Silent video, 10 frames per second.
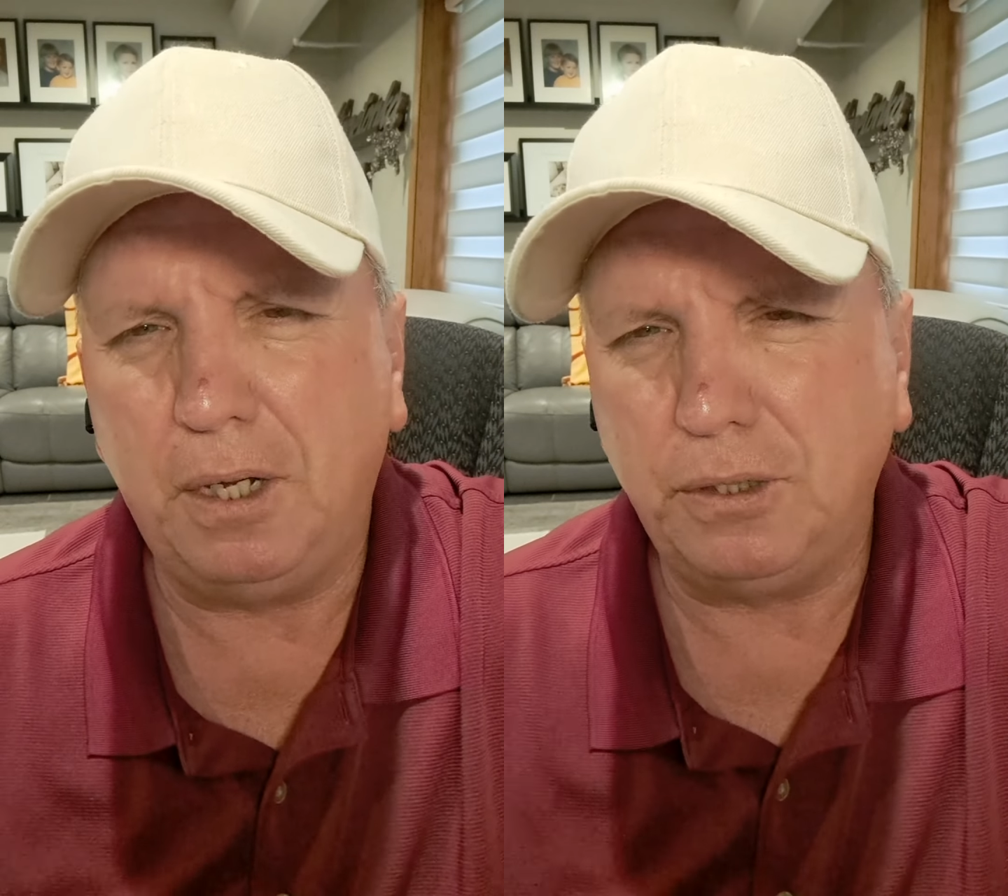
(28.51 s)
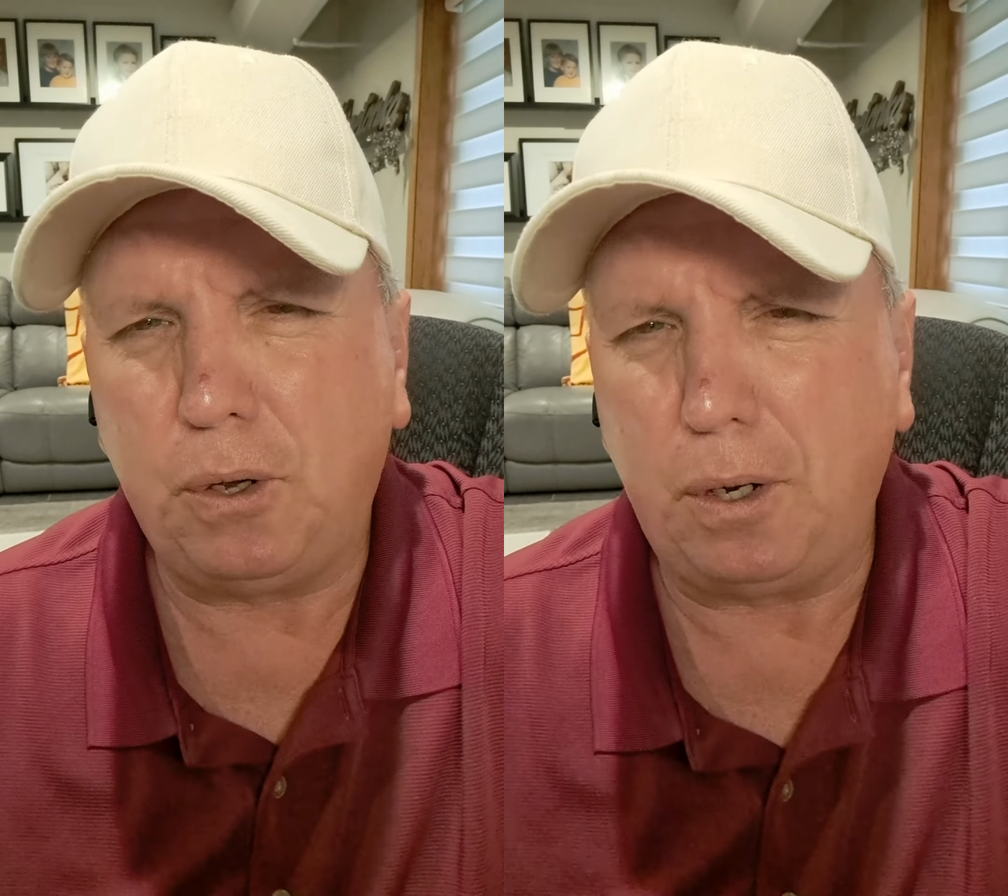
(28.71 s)

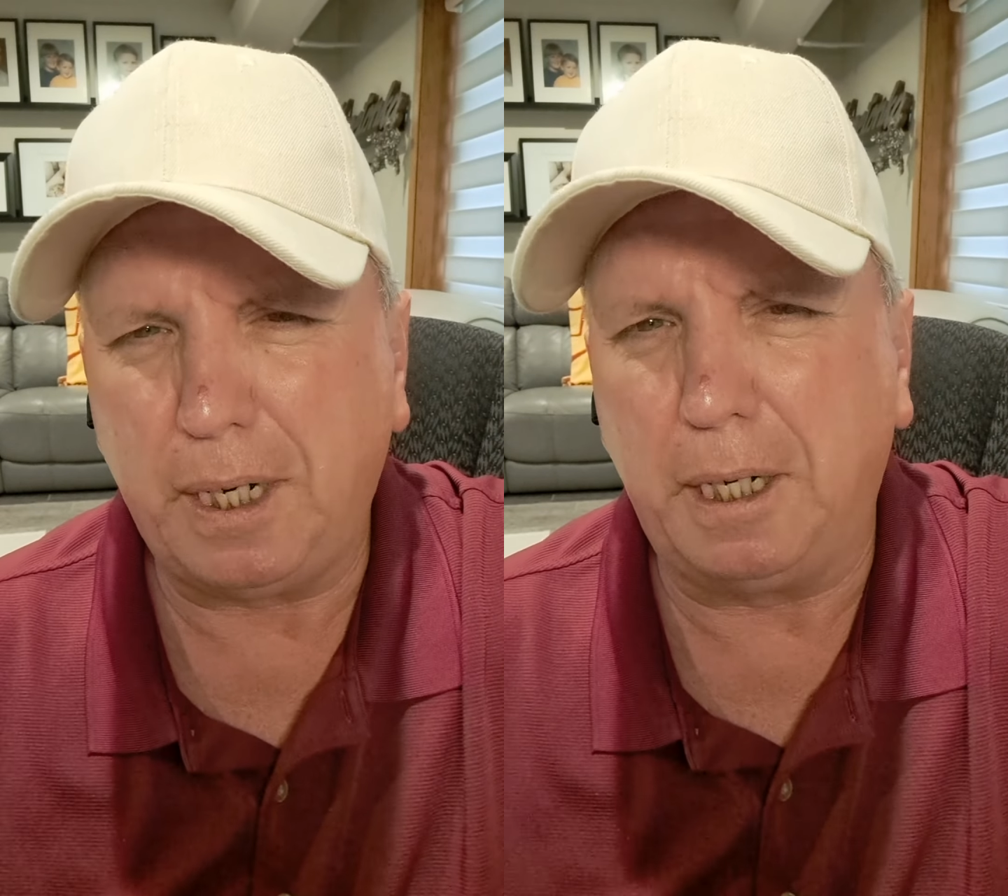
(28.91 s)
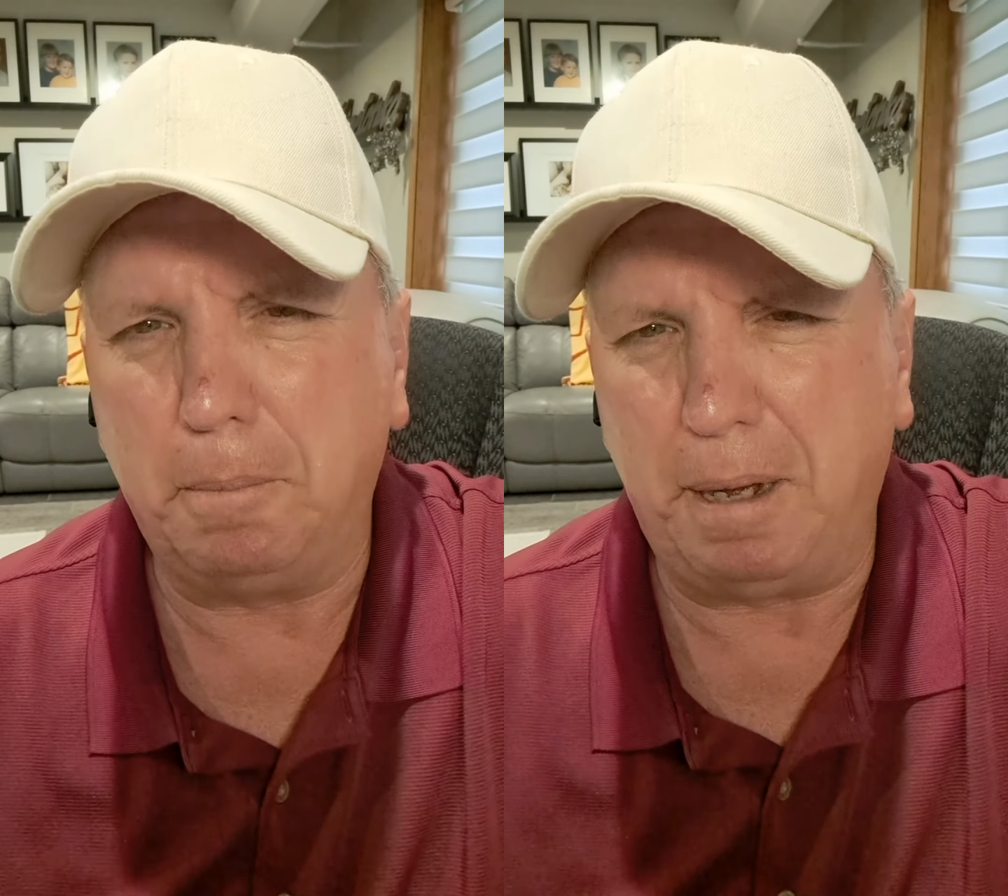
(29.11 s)

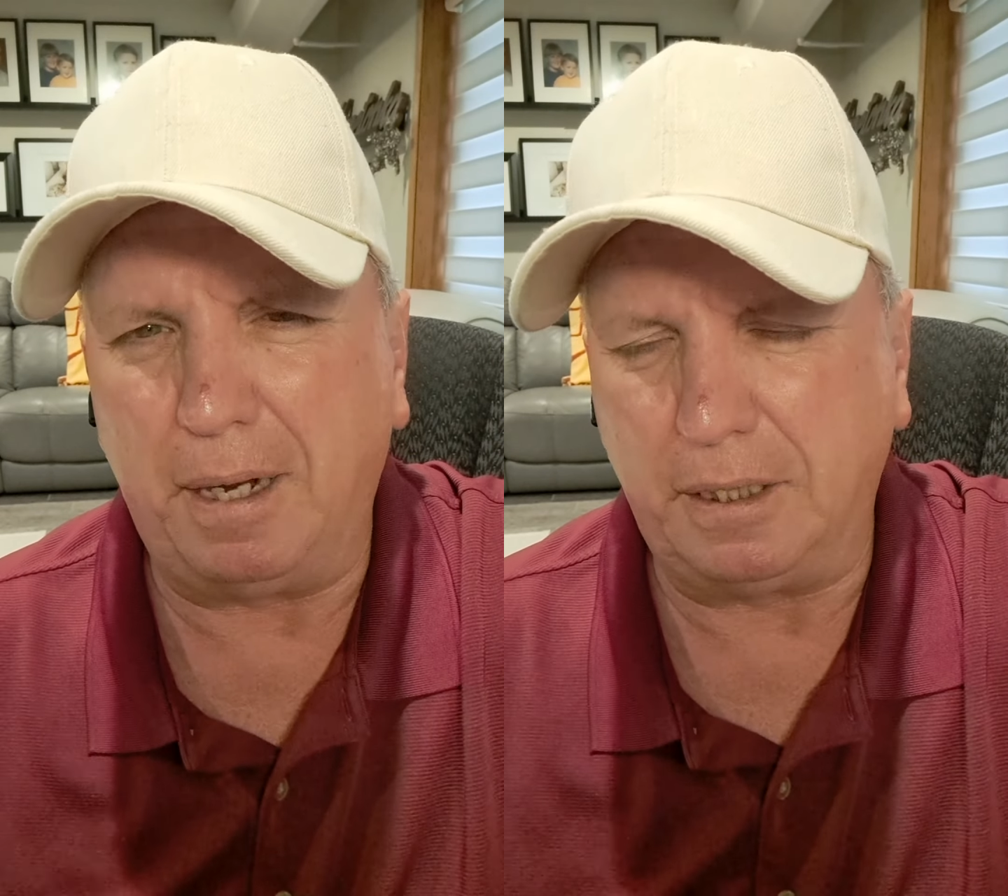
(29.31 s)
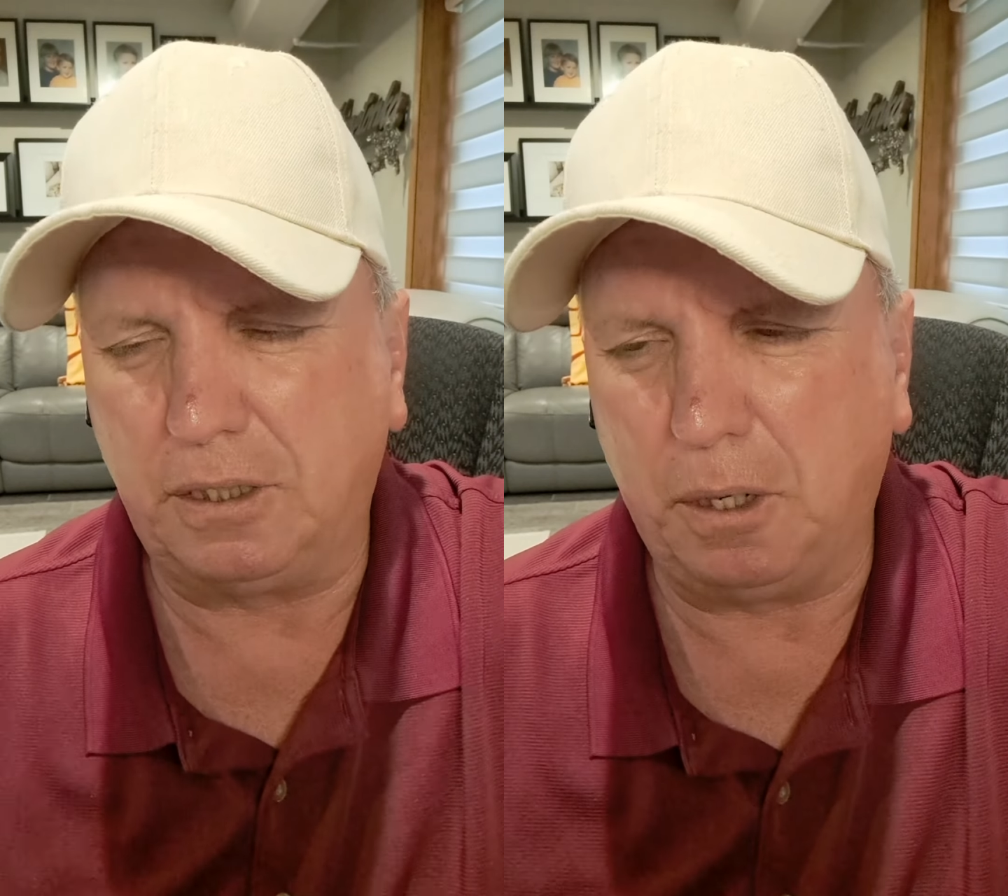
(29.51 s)
talking
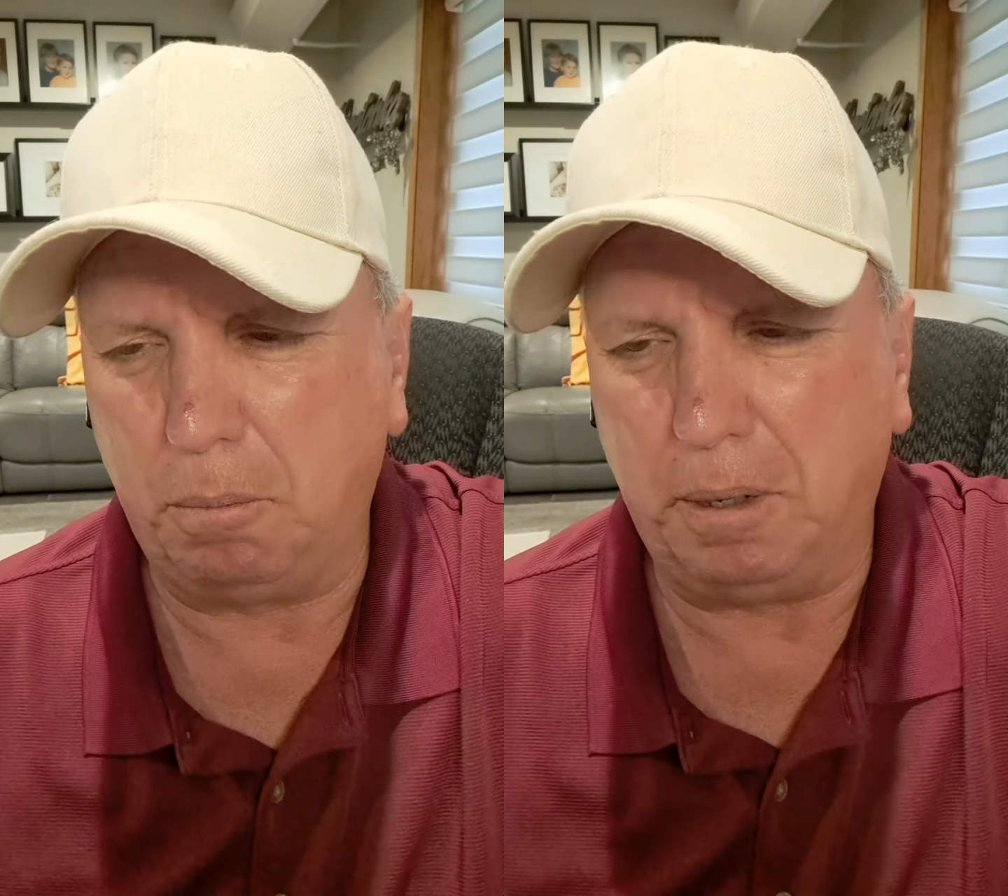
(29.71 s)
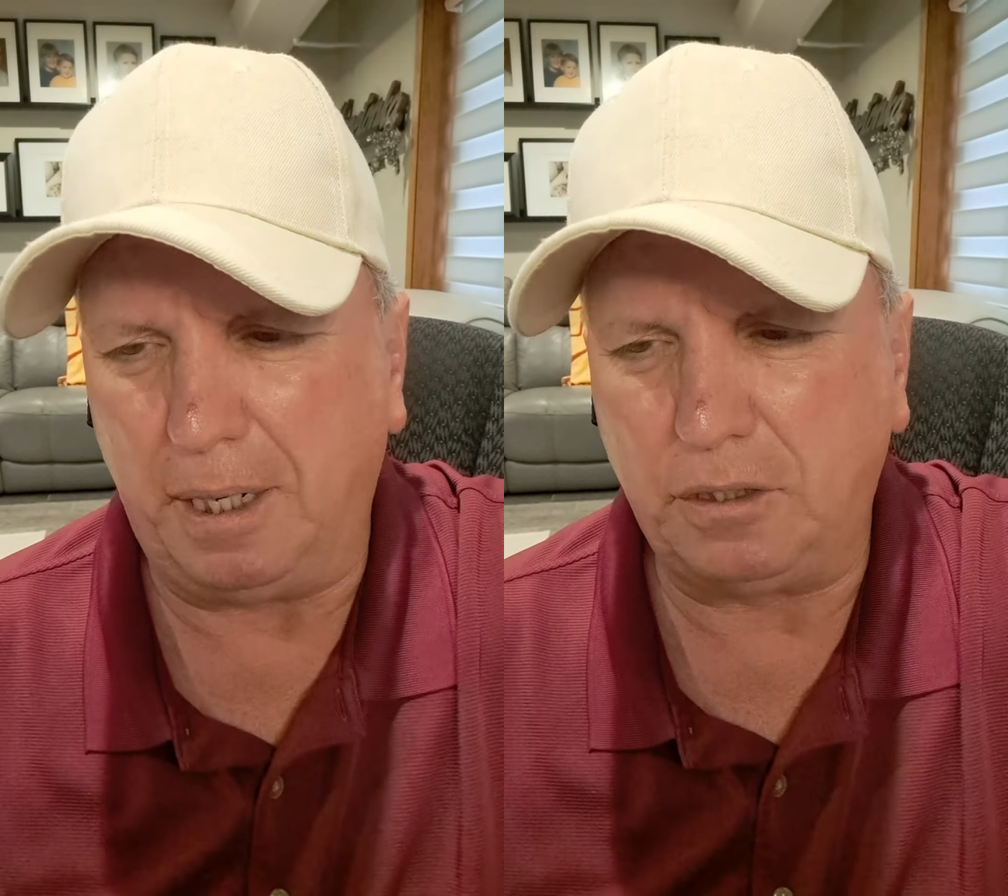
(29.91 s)
about it so
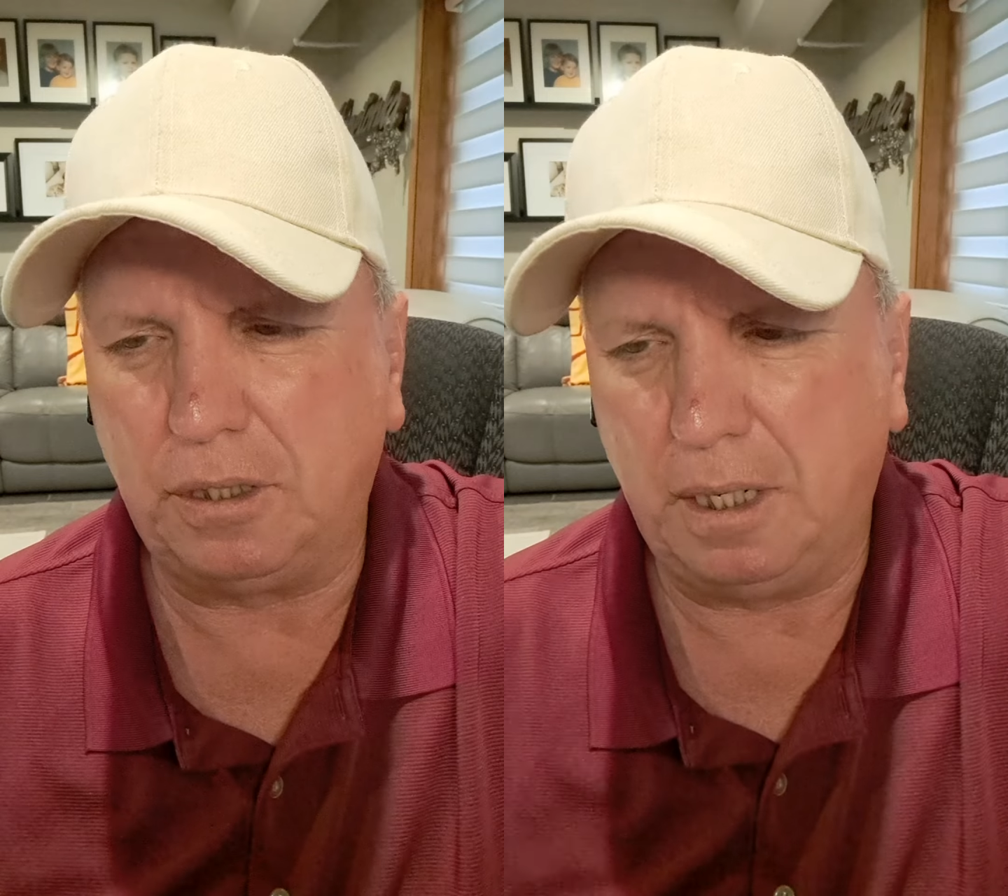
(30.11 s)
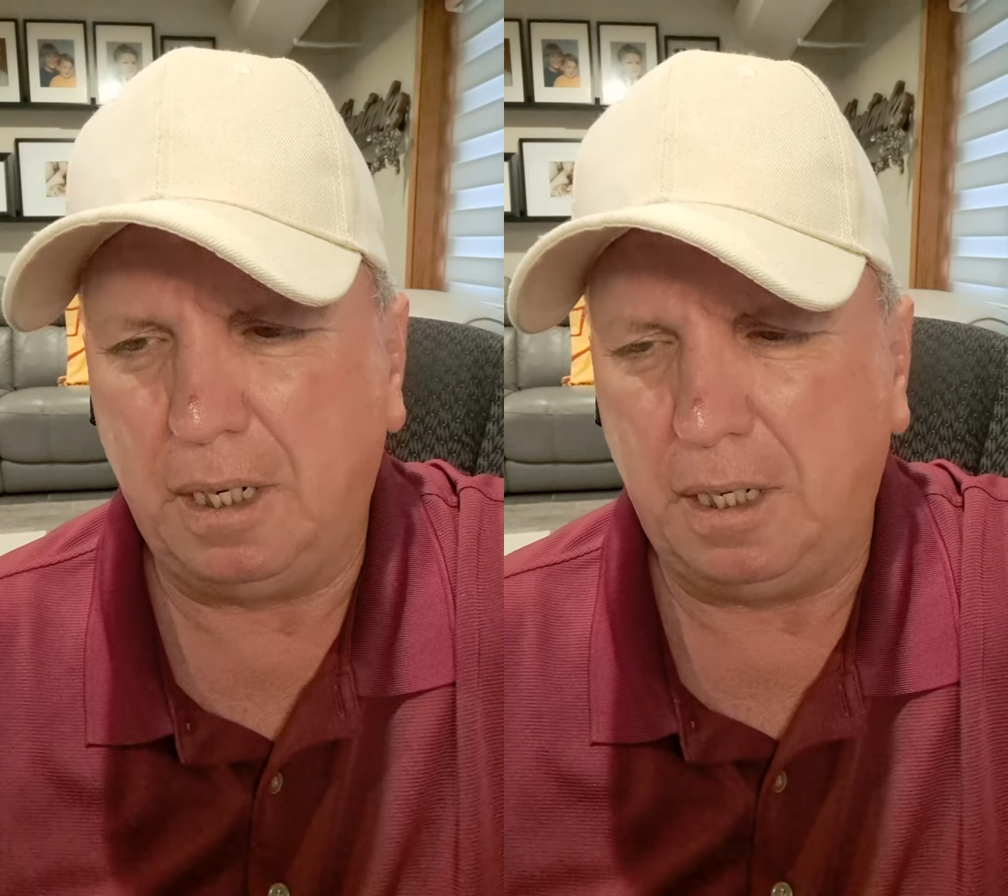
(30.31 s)
much,